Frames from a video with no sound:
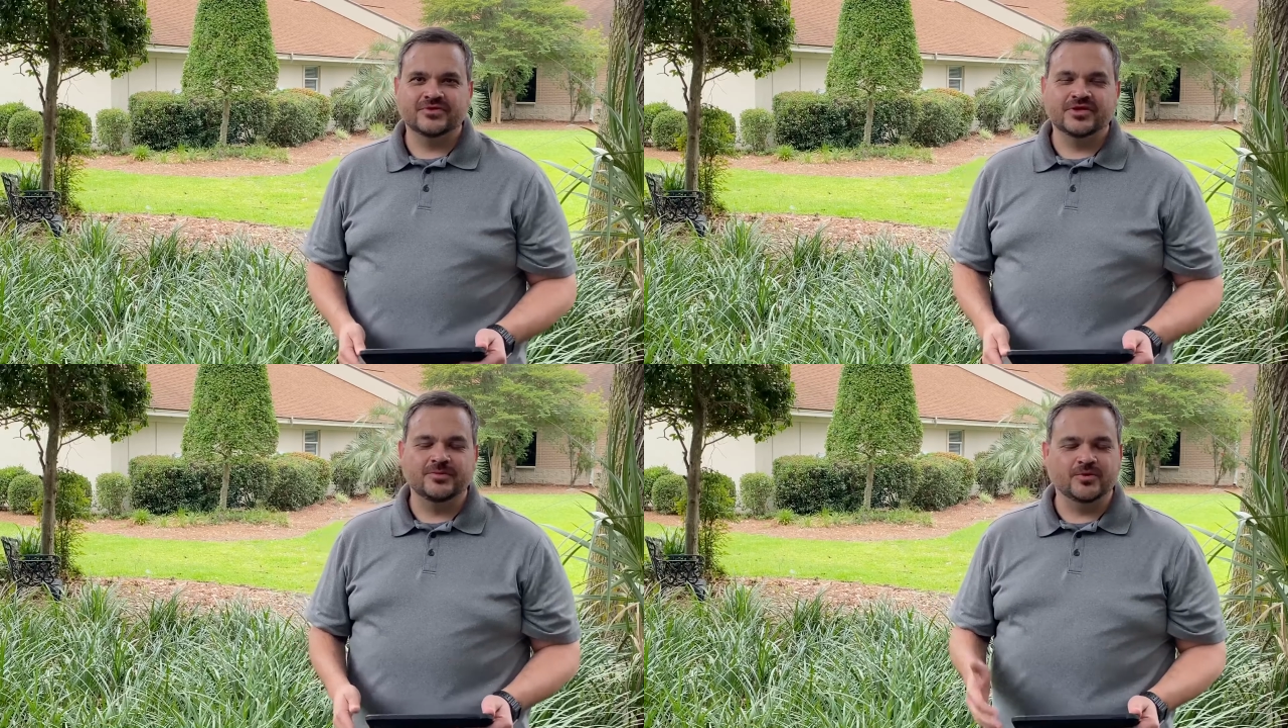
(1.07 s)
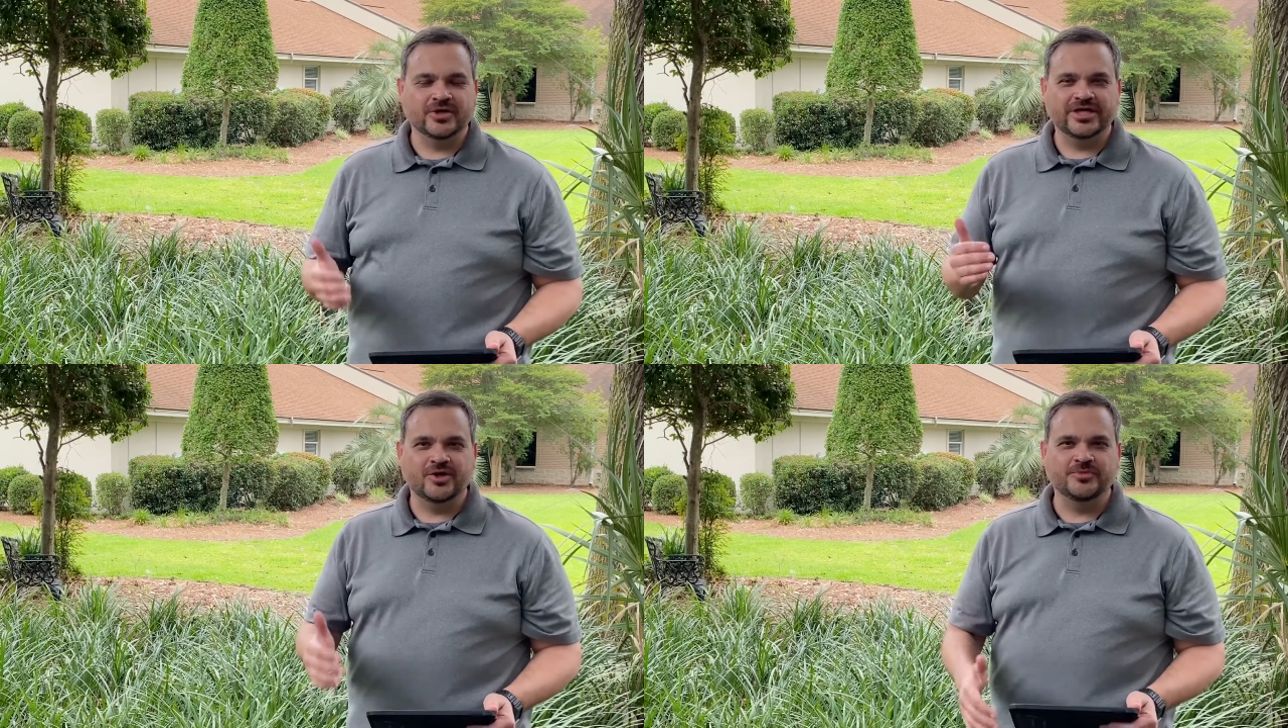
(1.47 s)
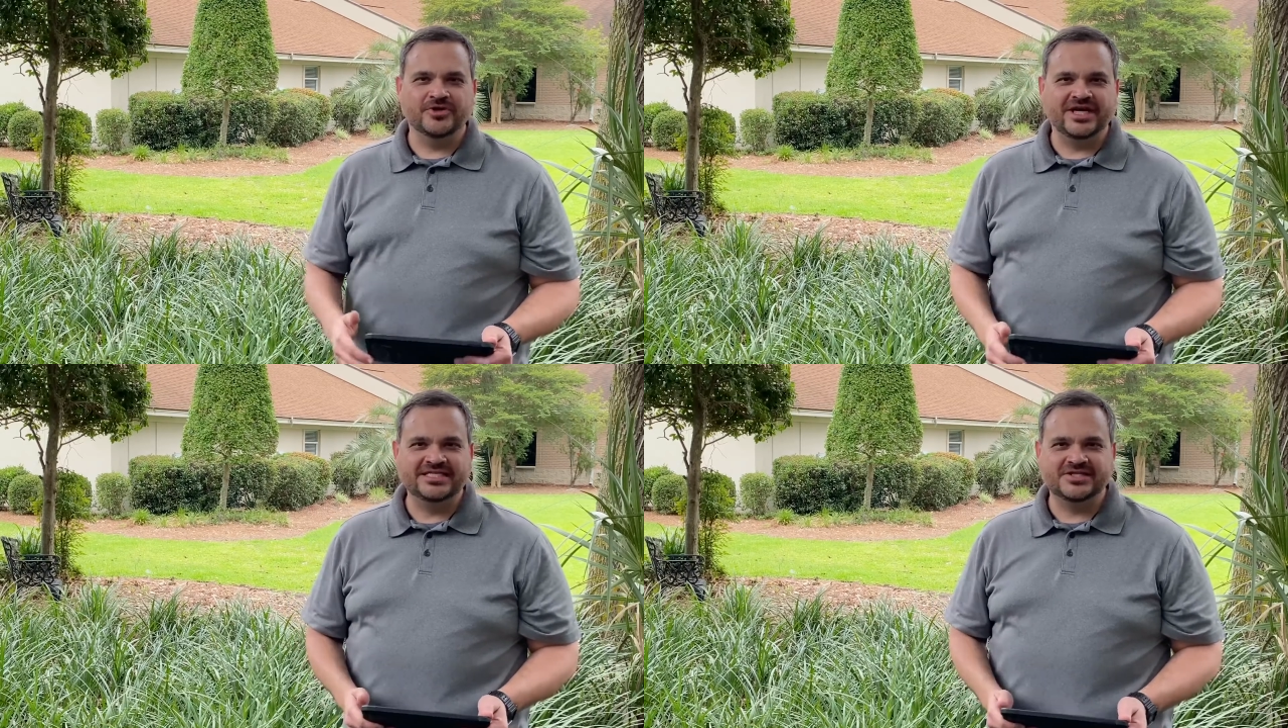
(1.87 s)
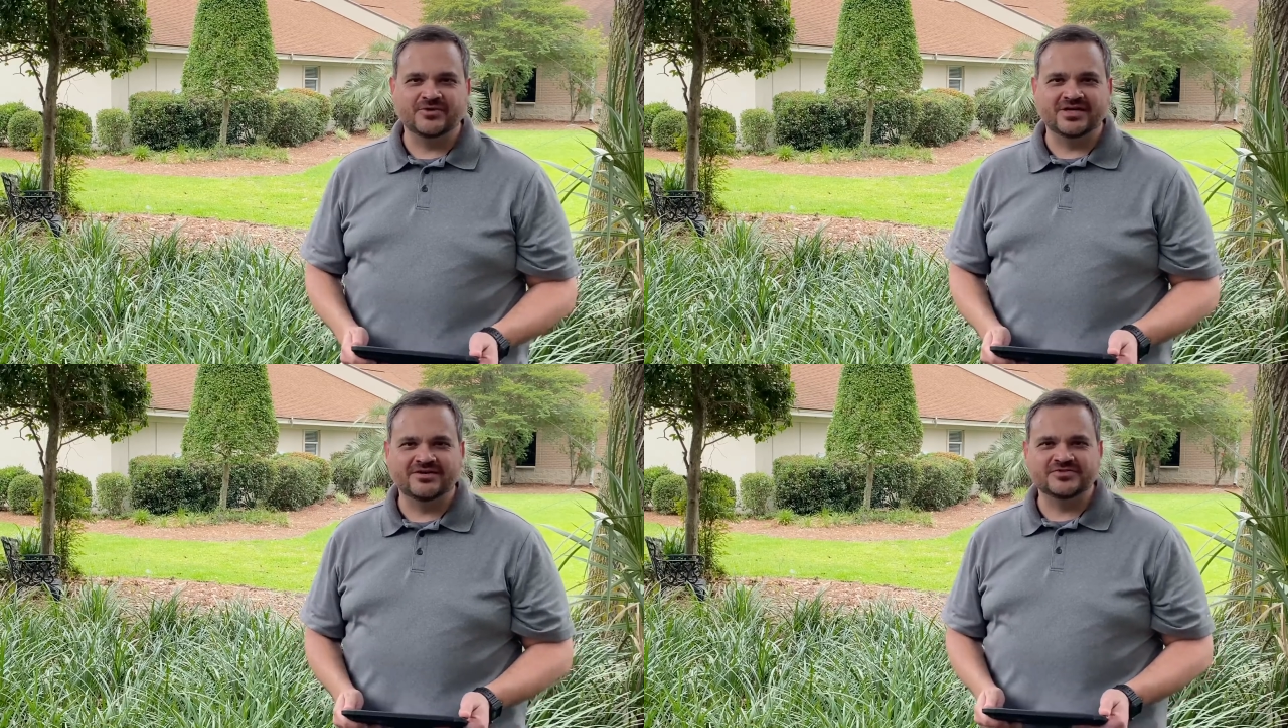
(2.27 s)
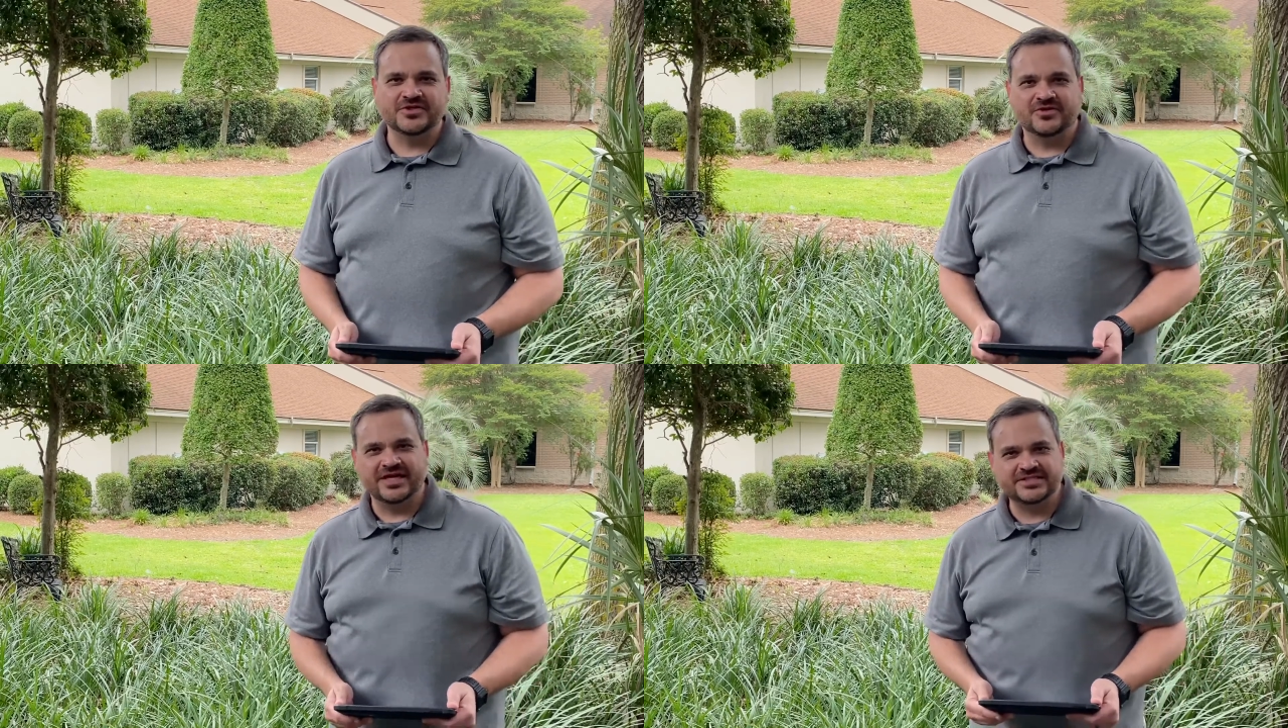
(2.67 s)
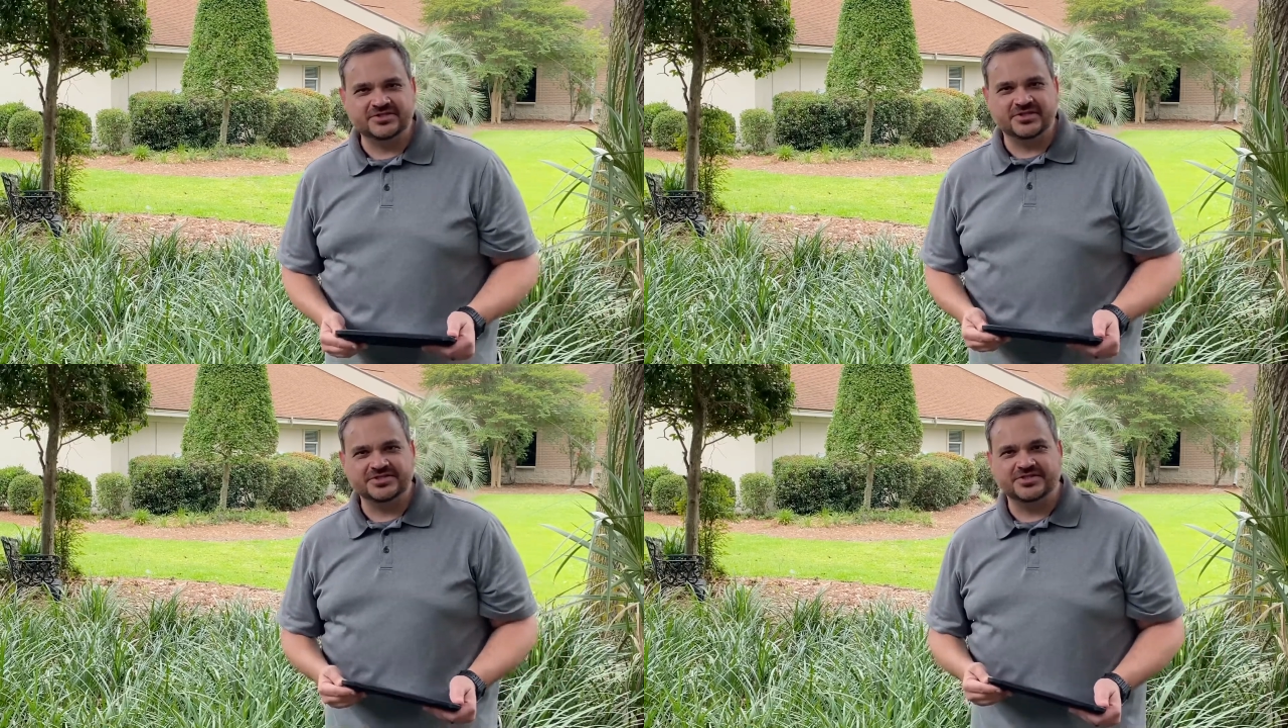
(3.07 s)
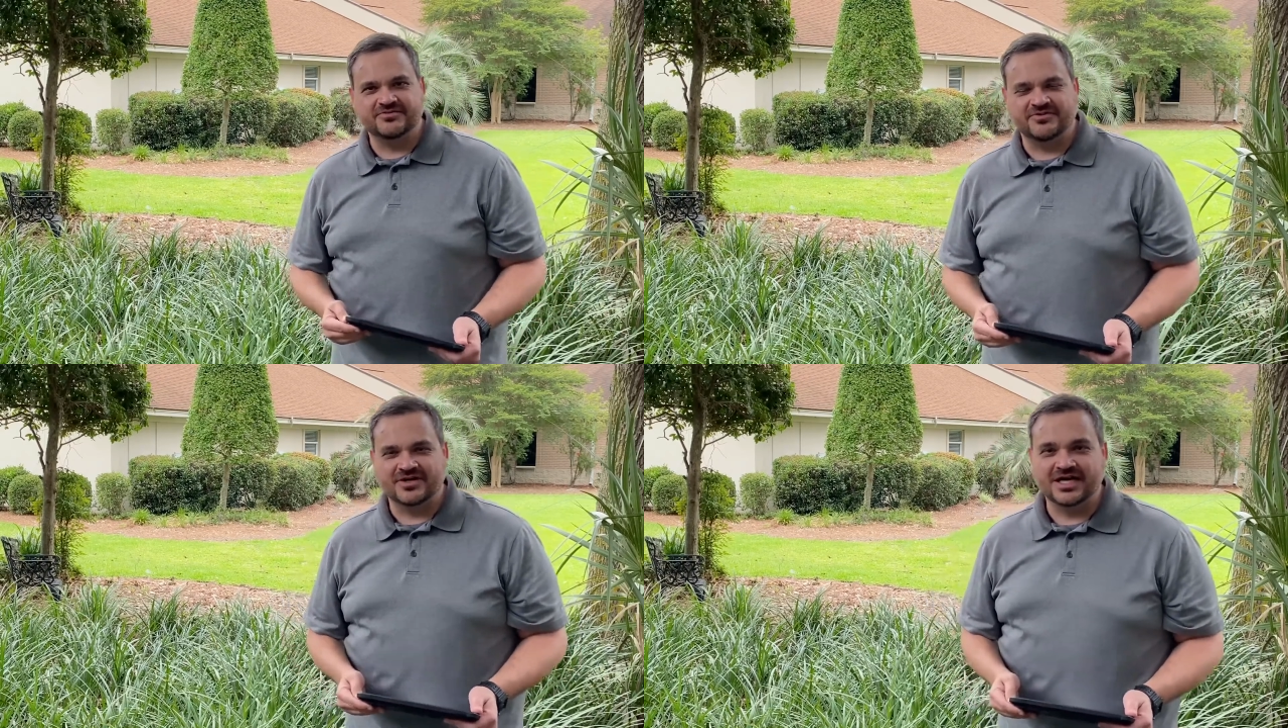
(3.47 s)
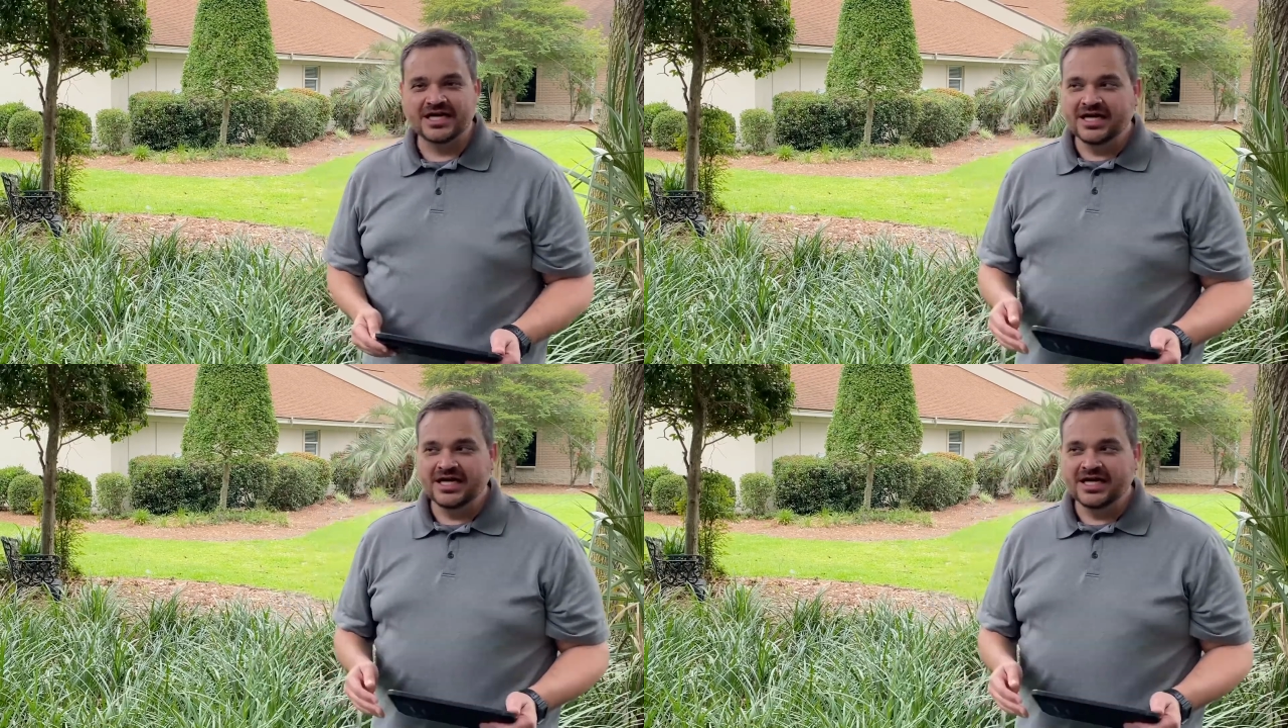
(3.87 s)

Good morning. Hope your day's going off to a great start so far.